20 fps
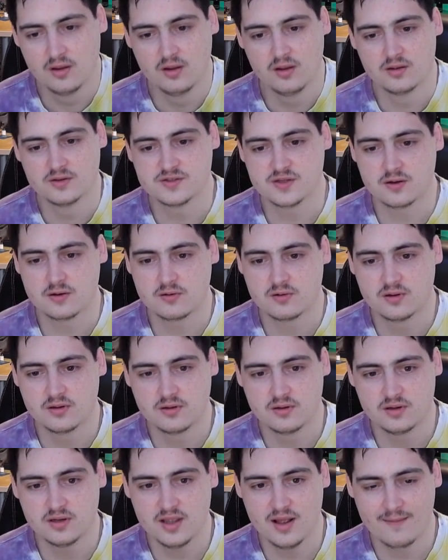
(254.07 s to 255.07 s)
So
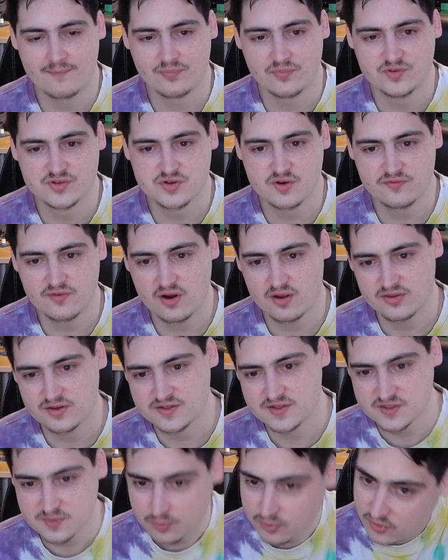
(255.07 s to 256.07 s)
yeah, so far
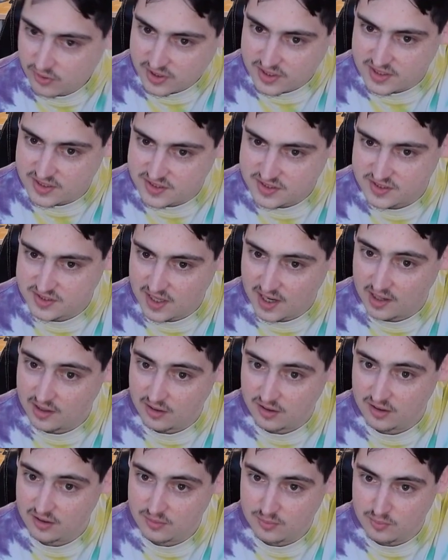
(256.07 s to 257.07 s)
this is pretty
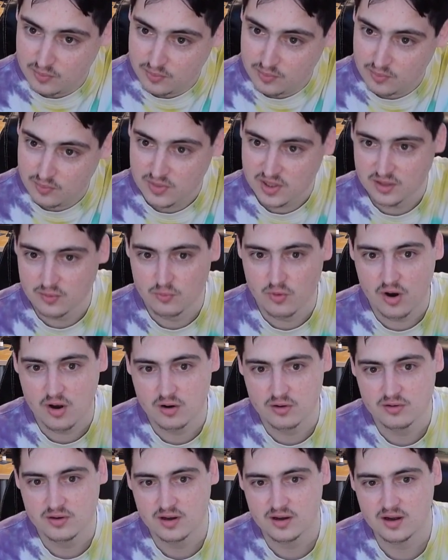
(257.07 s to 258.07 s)
standard
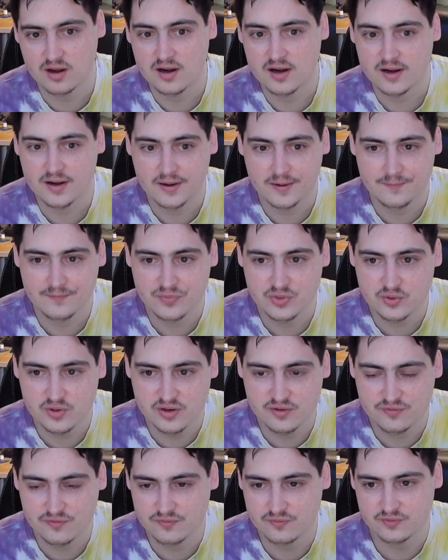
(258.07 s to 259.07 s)
mid-road.
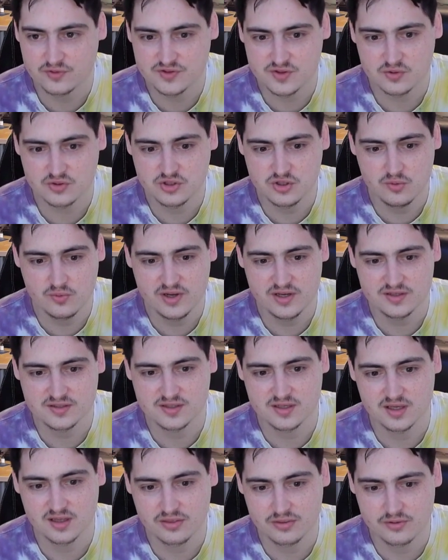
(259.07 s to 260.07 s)
2 weeks
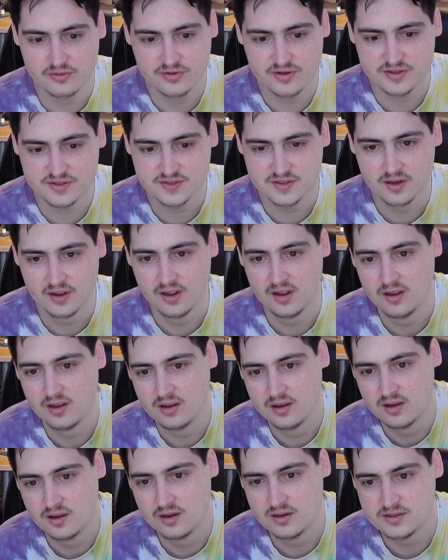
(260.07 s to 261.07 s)
to get through this.
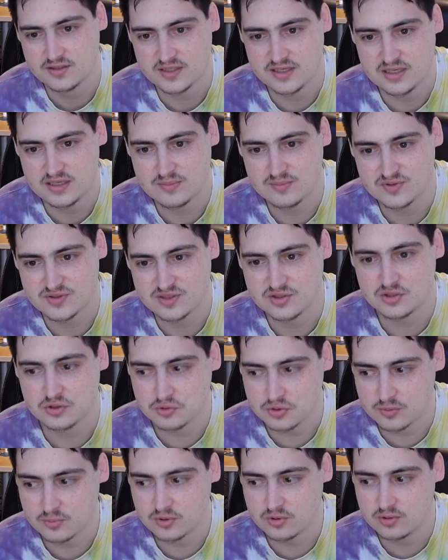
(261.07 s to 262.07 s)
Seems
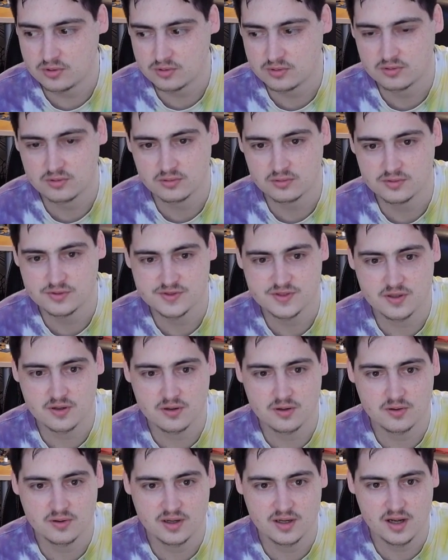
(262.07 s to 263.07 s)
doable.
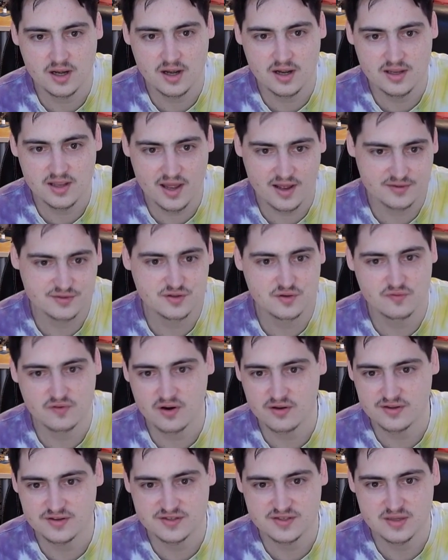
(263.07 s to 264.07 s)
So so
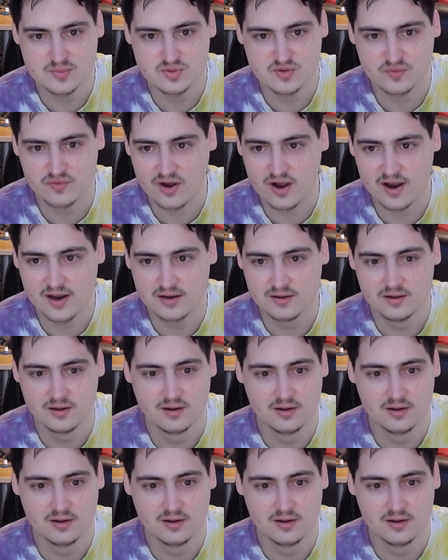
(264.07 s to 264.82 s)
far this seems fine.